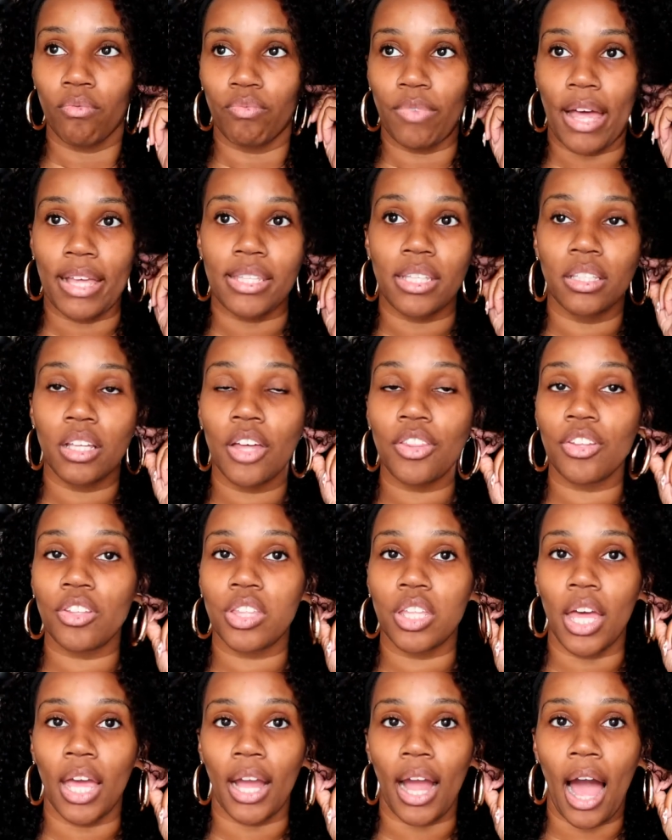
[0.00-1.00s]
That's another
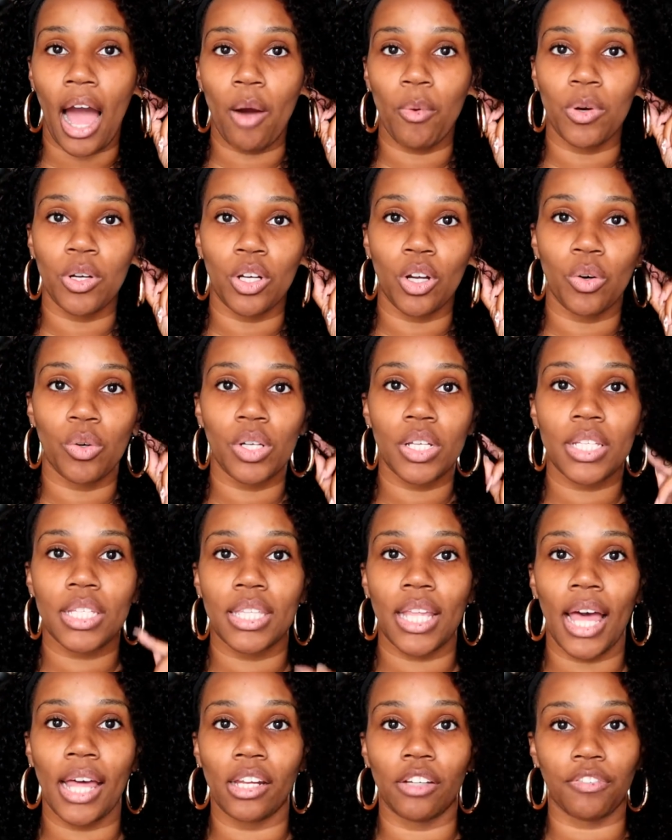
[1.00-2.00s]
thing. I would notice
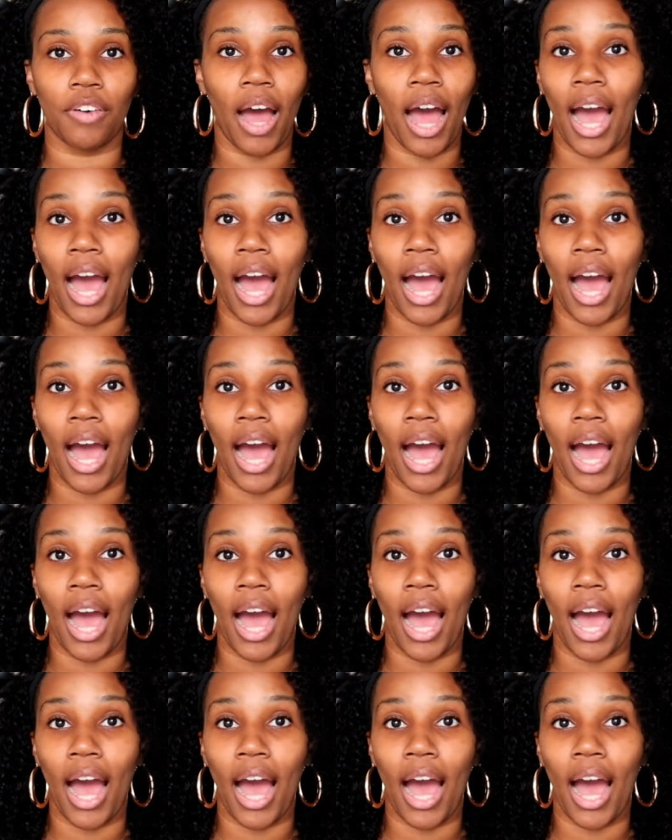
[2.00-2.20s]
that if